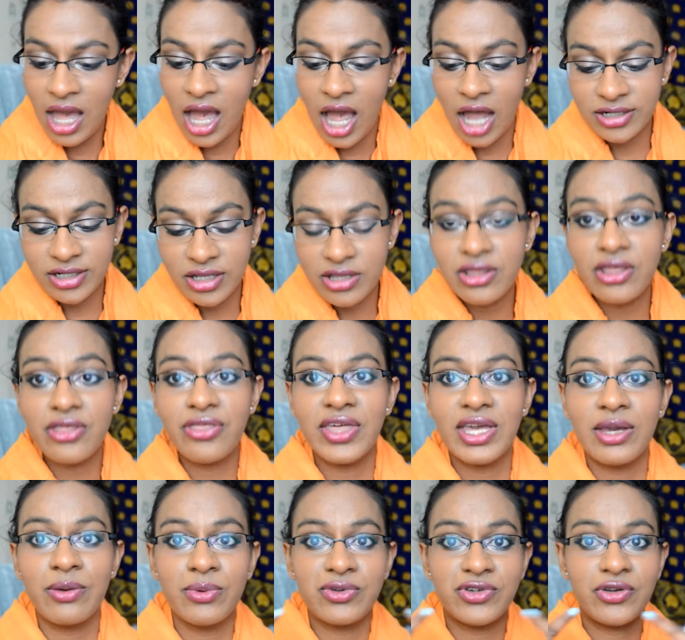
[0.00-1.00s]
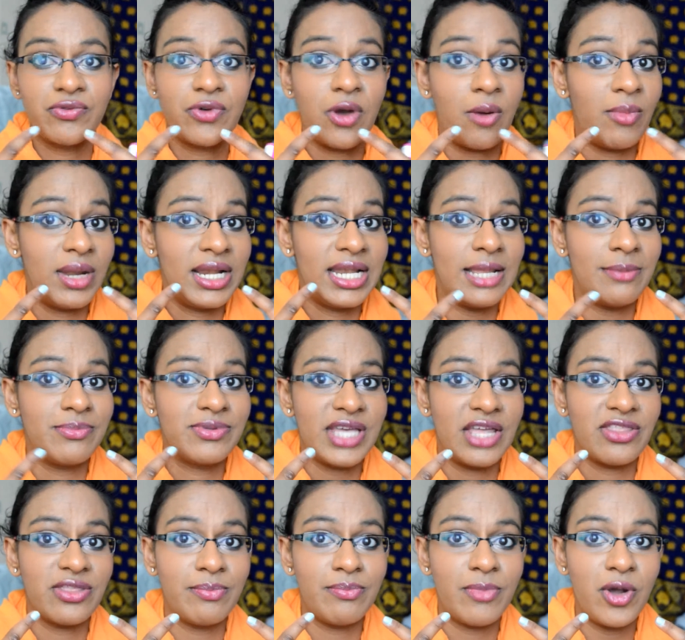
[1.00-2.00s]
Another thing which I've got on my lips
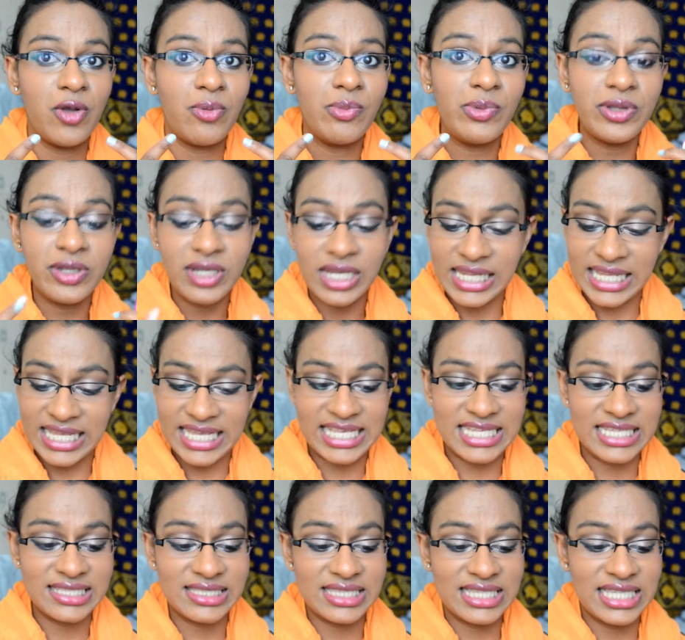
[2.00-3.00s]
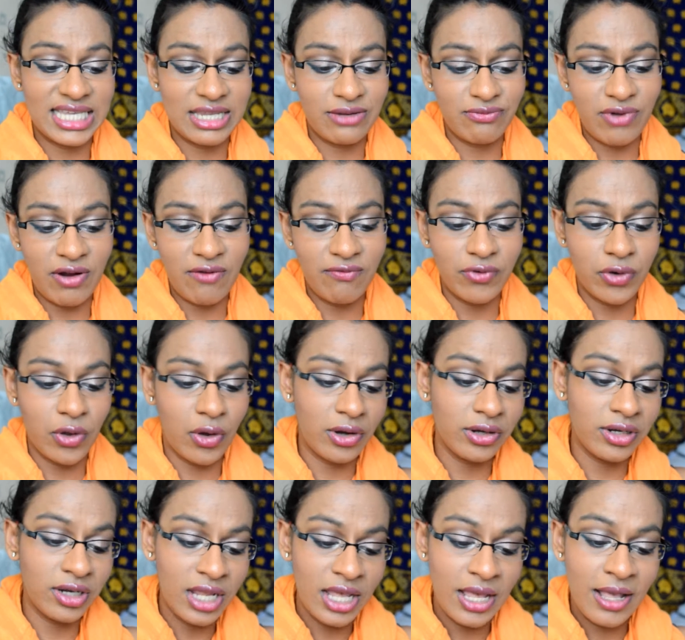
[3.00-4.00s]
at the moment is the
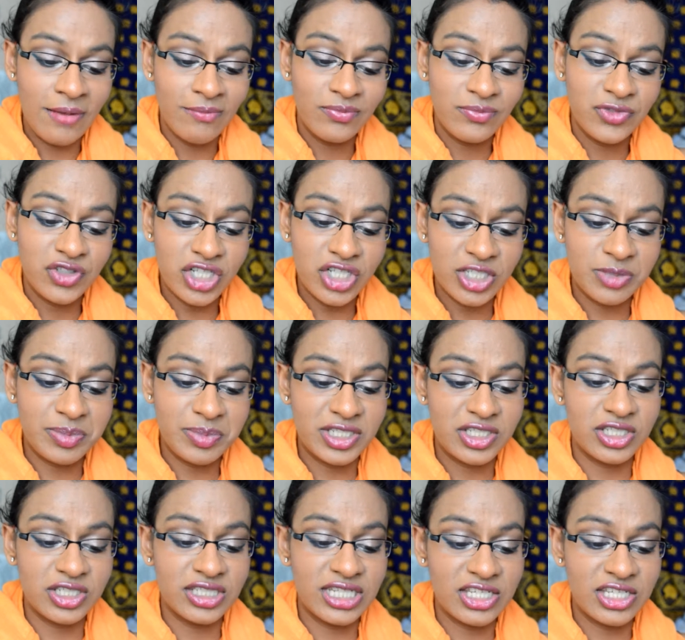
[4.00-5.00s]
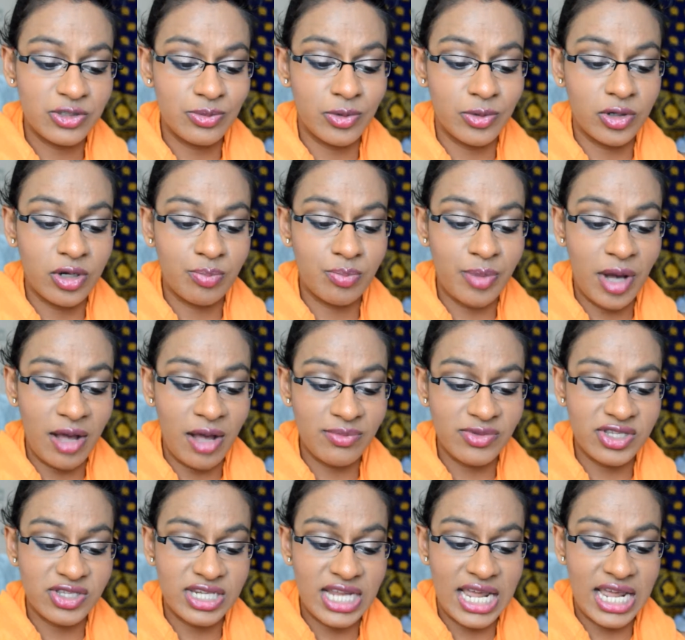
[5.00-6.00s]
Revlon Just Bitten Kissable Balm
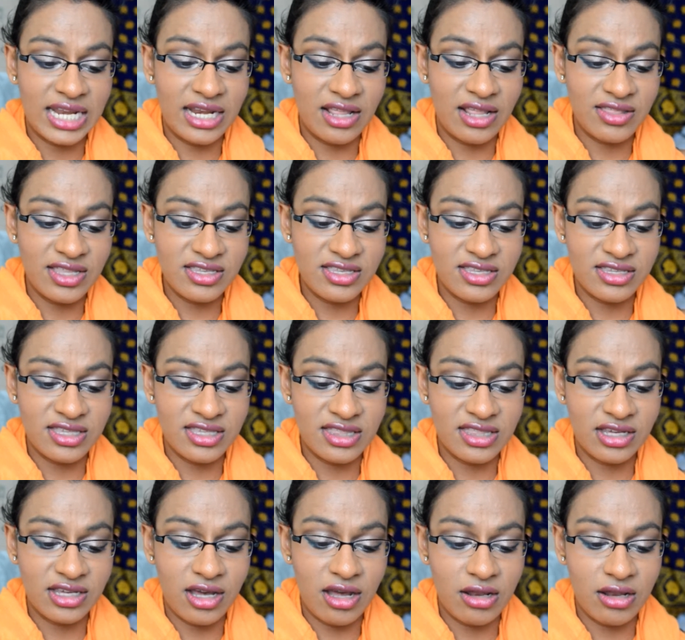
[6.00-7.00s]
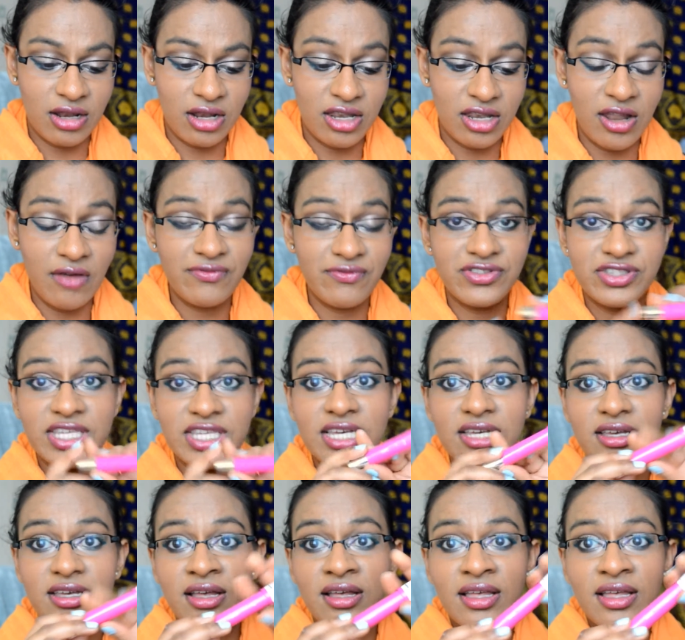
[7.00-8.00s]
Stain, and this is in the colour
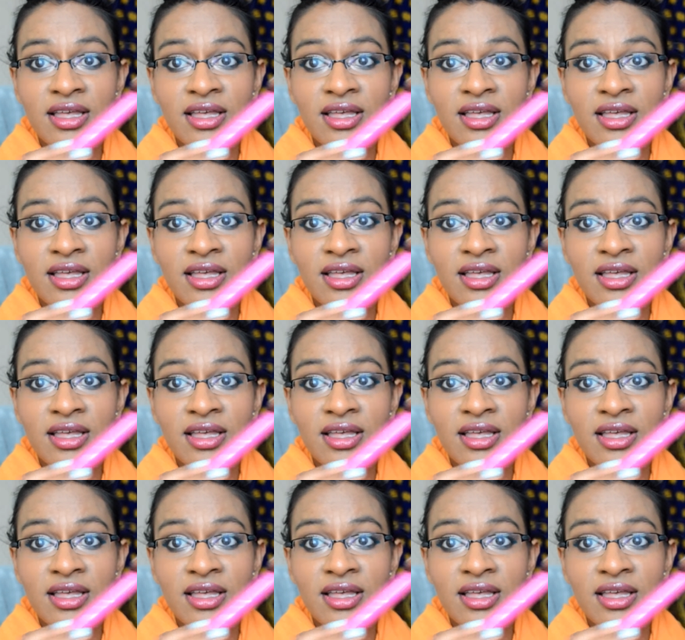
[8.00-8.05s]
Lovesick.